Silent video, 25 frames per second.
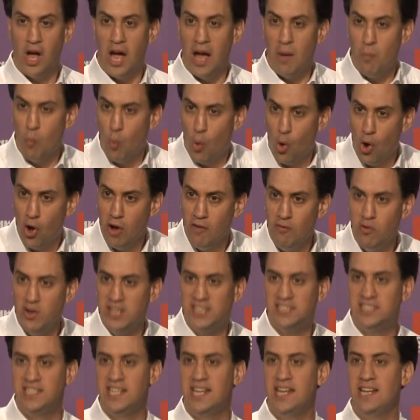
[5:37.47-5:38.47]
And what have we
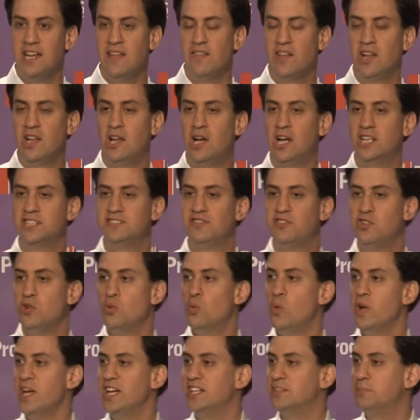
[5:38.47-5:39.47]
seen in the last few
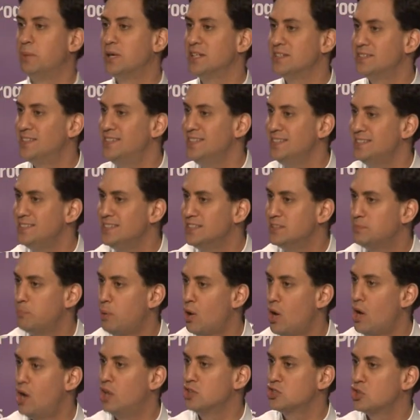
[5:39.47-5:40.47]
weeks? Because this is
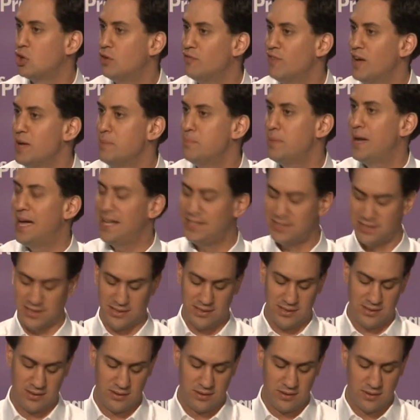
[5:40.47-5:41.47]
part of a
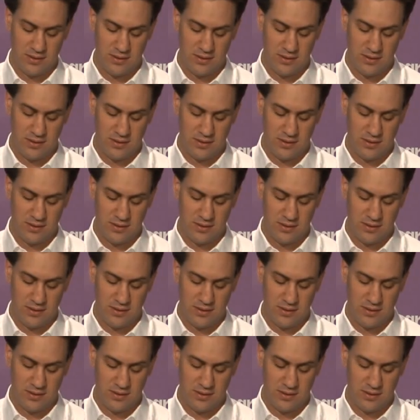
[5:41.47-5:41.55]
pattern.